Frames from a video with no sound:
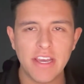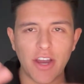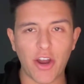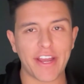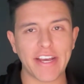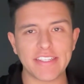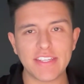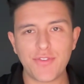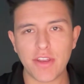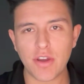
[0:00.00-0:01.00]
All right, guys, in
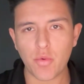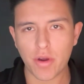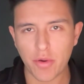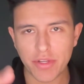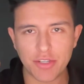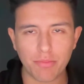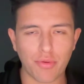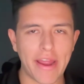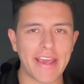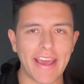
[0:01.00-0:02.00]
this video, we're going to
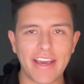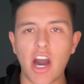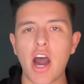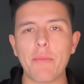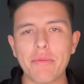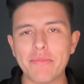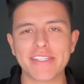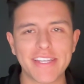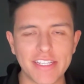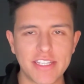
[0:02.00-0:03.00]
break a common
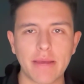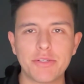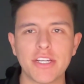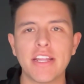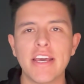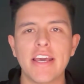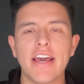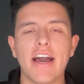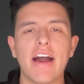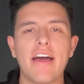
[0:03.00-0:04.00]
misconception
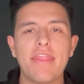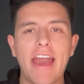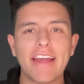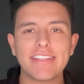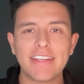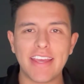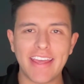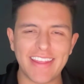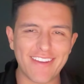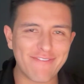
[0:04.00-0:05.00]
that
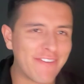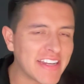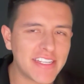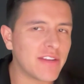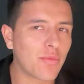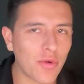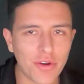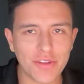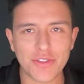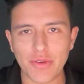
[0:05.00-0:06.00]
in the inventing
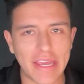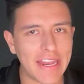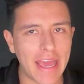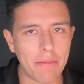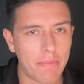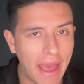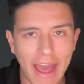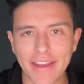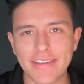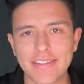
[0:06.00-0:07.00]
world, you need a
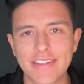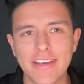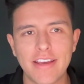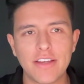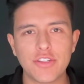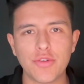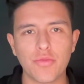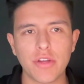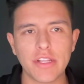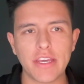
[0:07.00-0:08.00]
patent to
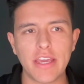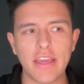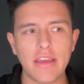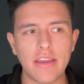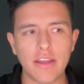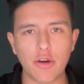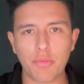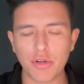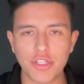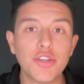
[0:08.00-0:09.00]
really,
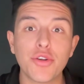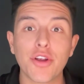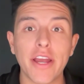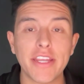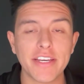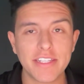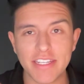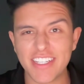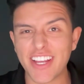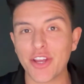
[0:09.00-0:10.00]
pursue your idea,
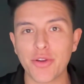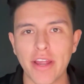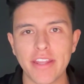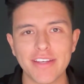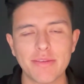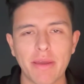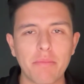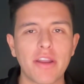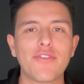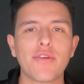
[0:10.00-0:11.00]
to sell your idea, to make
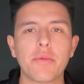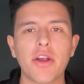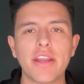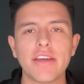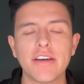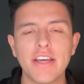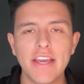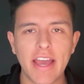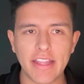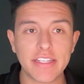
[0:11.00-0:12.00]
money from your idea.
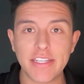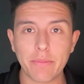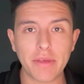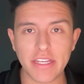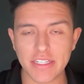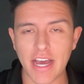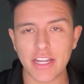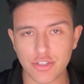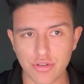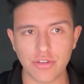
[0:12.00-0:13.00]
And this simply is
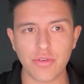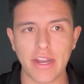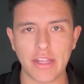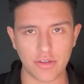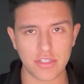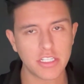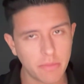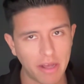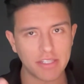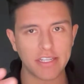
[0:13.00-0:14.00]
not true. And I learned this
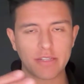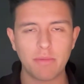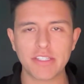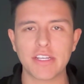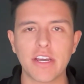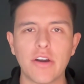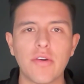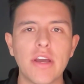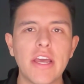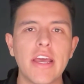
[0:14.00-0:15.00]
about 6 months ago.